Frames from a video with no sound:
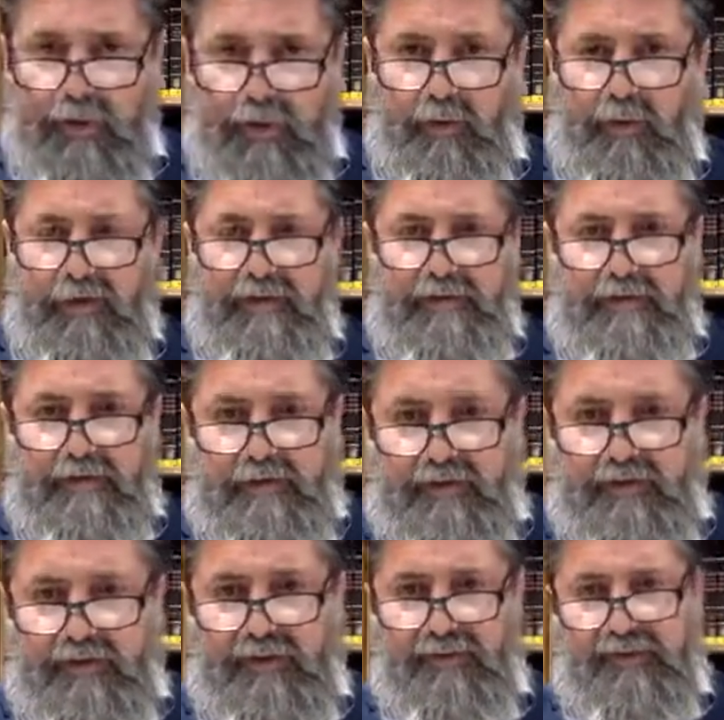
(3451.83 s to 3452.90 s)
he went to the
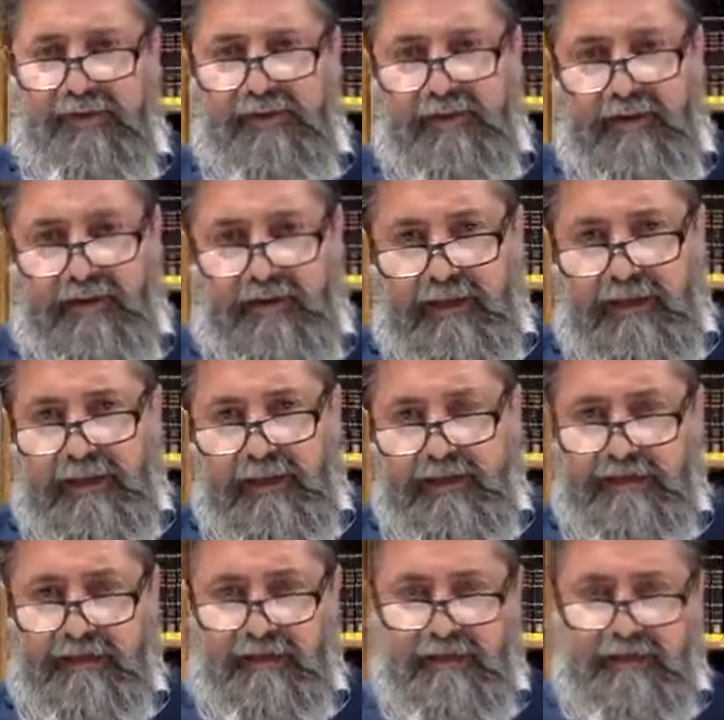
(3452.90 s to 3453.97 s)
50th
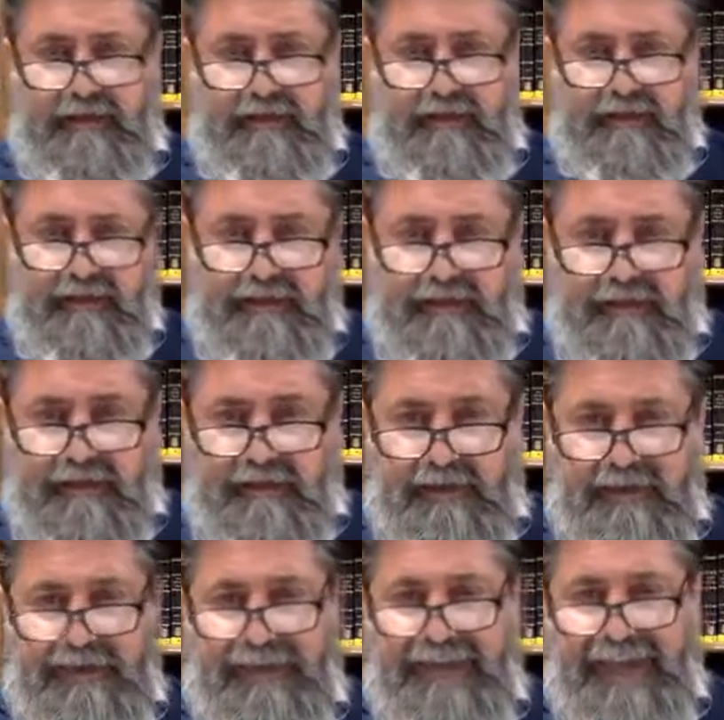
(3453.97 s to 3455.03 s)
gate.
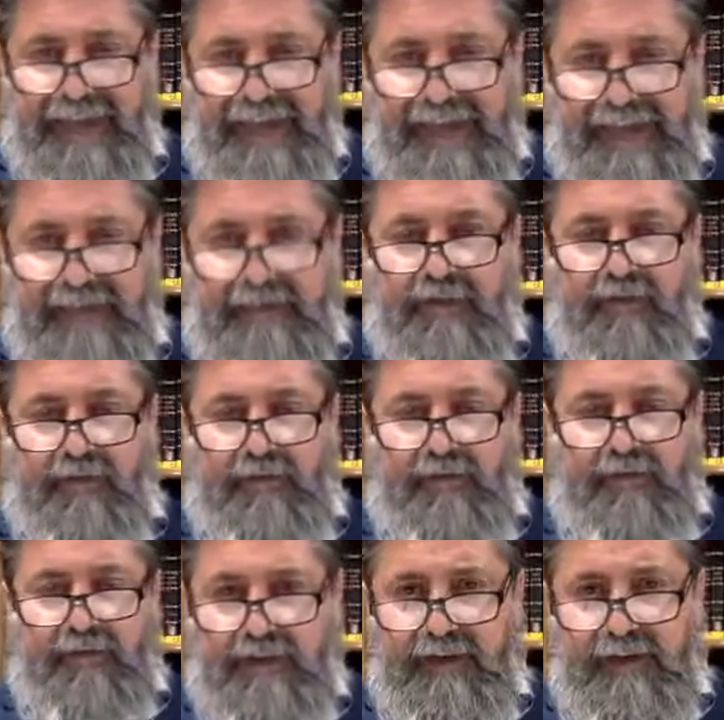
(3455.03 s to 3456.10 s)
This gate of
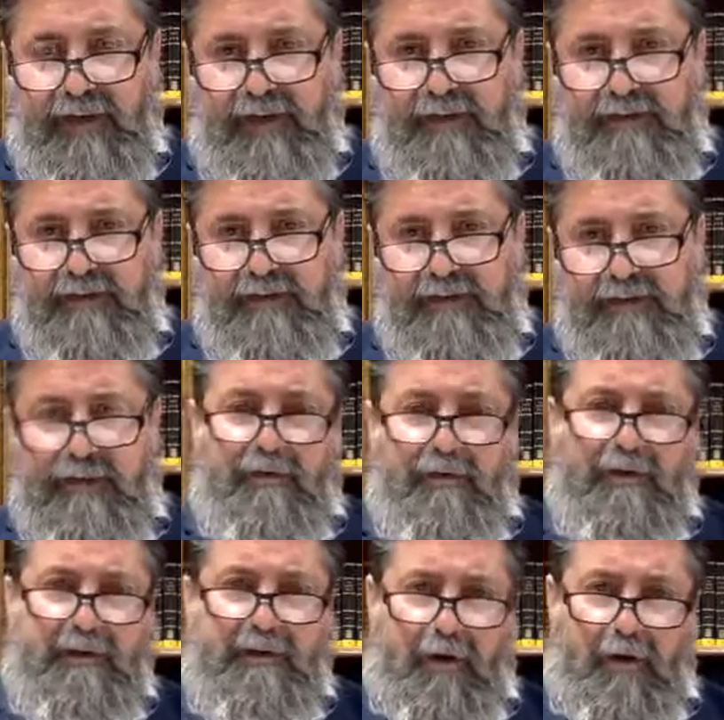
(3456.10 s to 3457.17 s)
50 knowledge is the
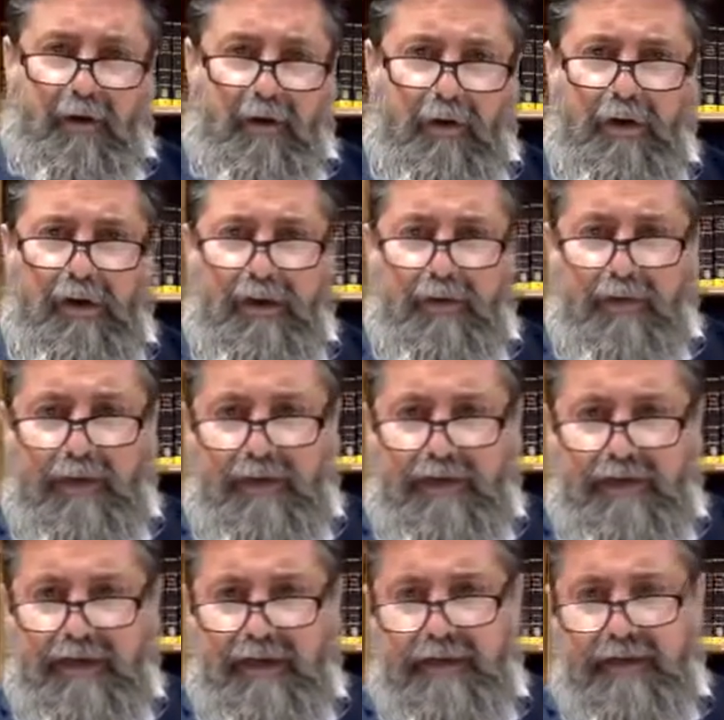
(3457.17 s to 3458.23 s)
one, the only one
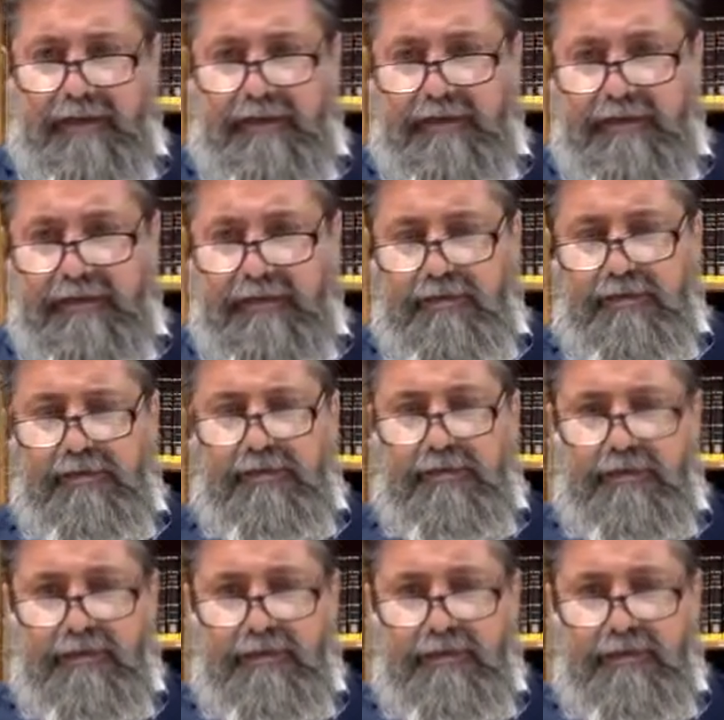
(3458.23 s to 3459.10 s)
that I understood